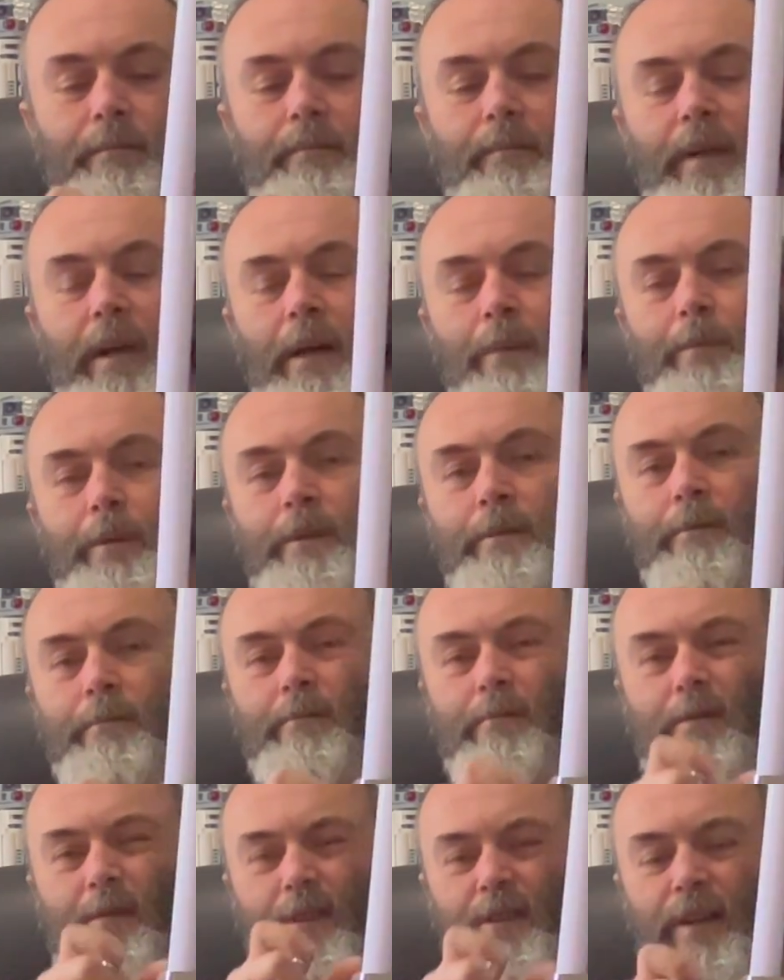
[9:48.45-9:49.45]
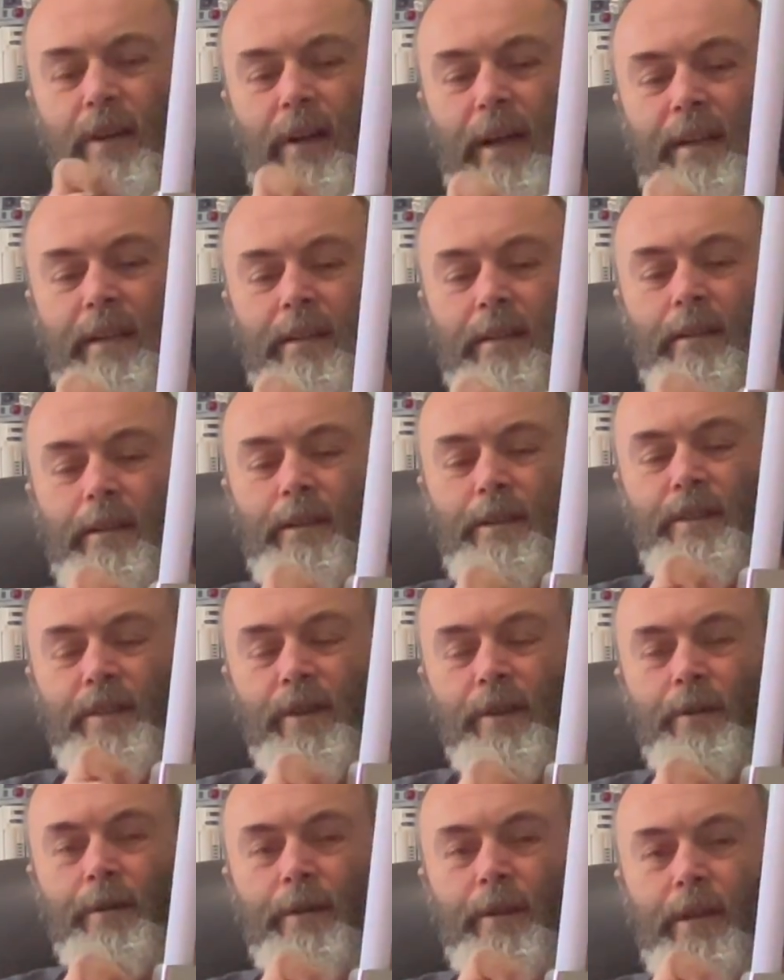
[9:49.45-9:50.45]
I wouldn't tighten the
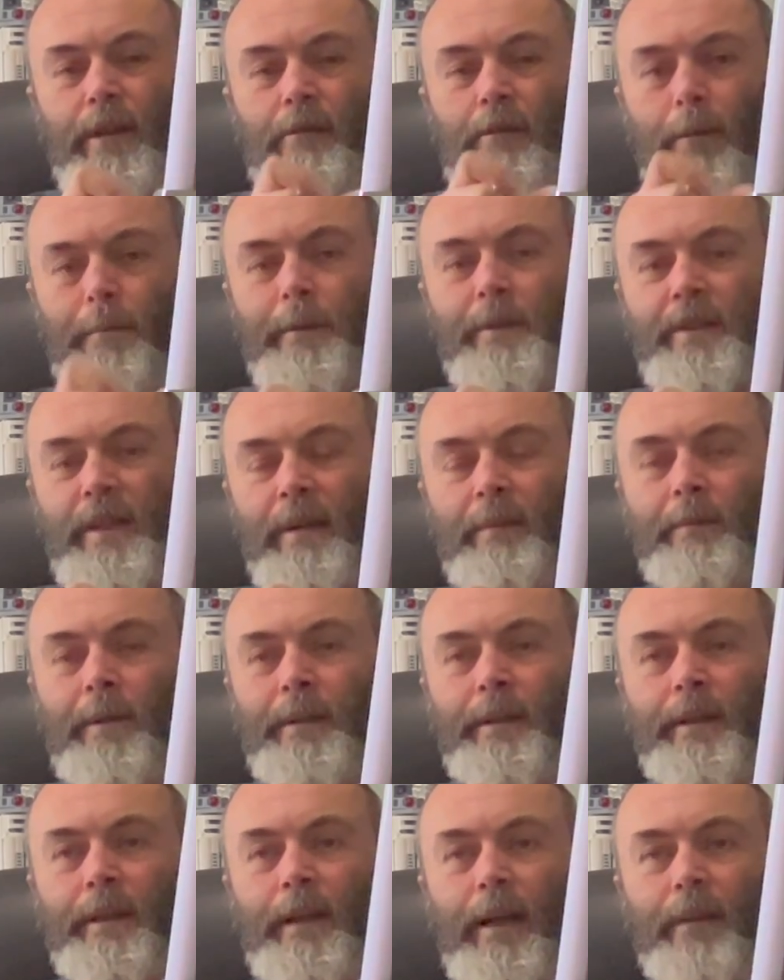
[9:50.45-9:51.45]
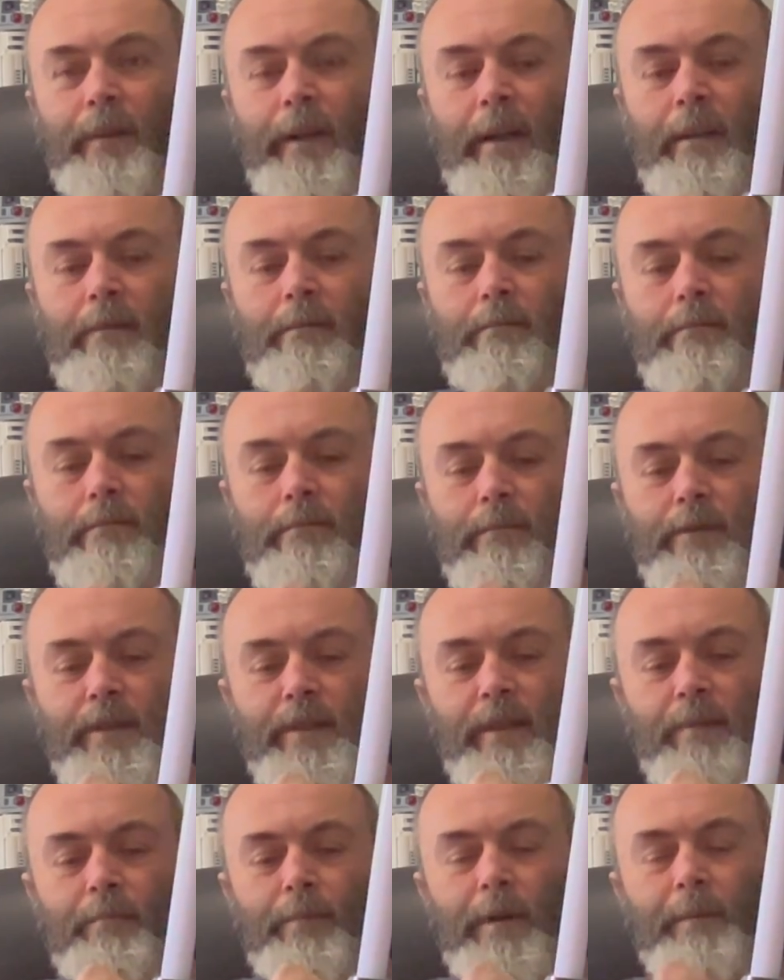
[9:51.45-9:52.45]
2 that are opposite one another,
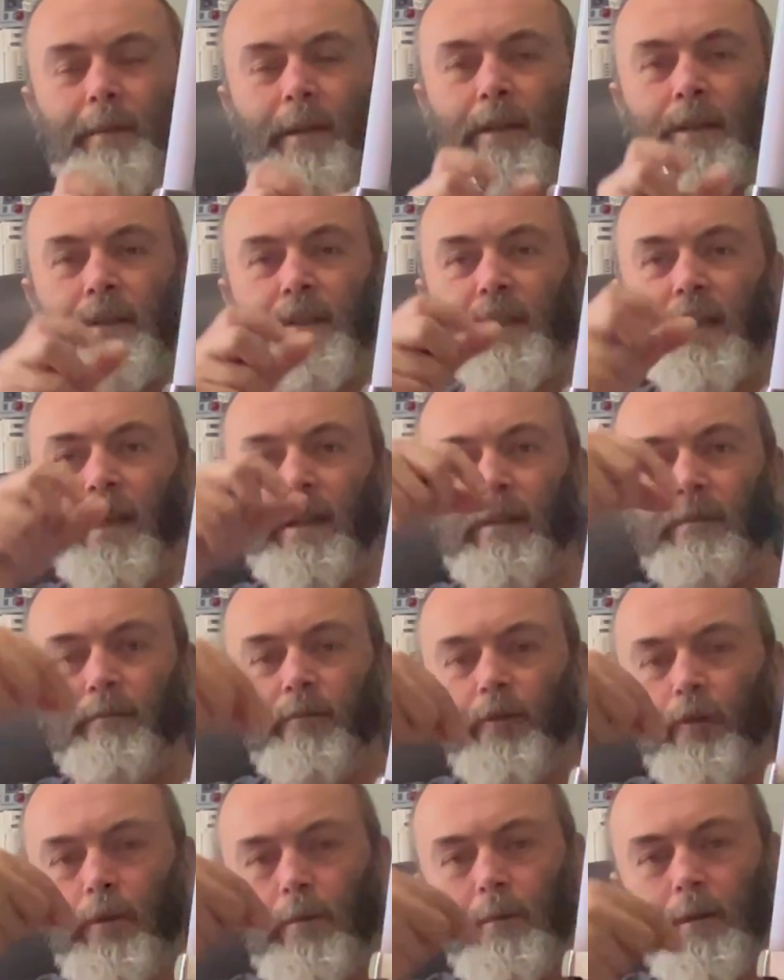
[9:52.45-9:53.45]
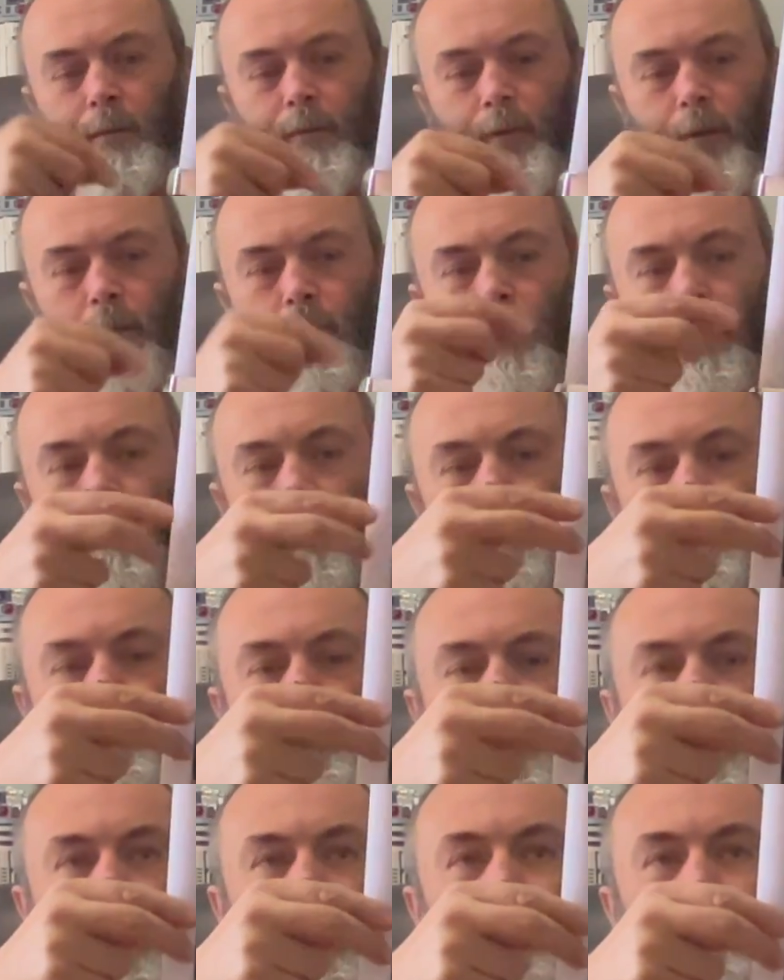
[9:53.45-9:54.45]
simply because that can form a fulcrum
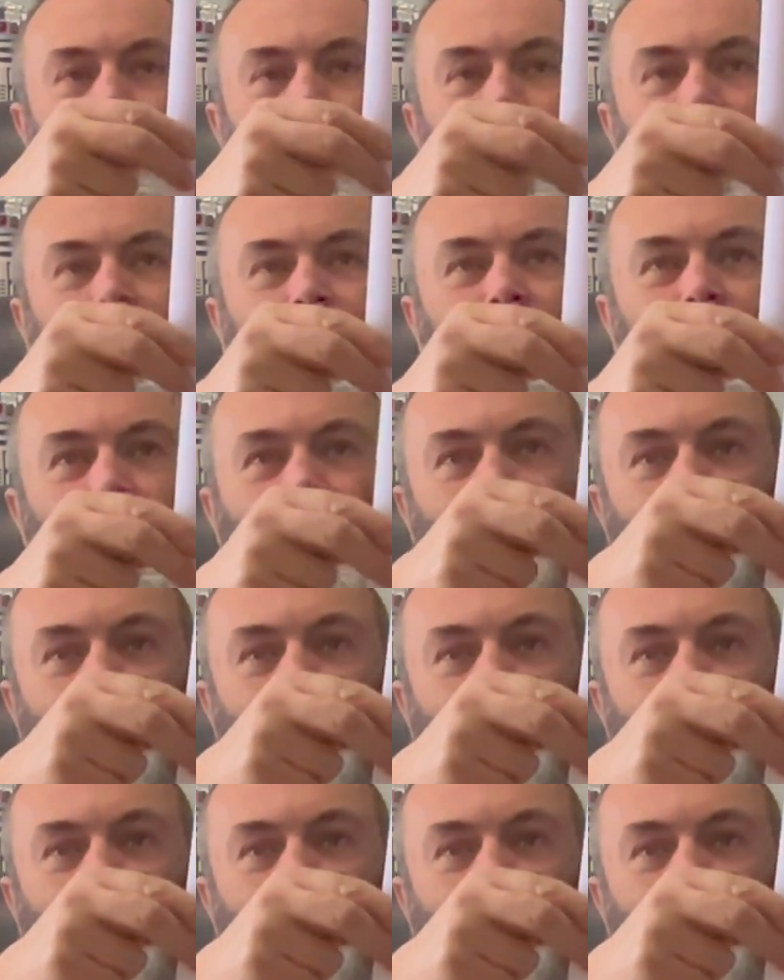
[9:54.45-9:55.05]
that the blade can then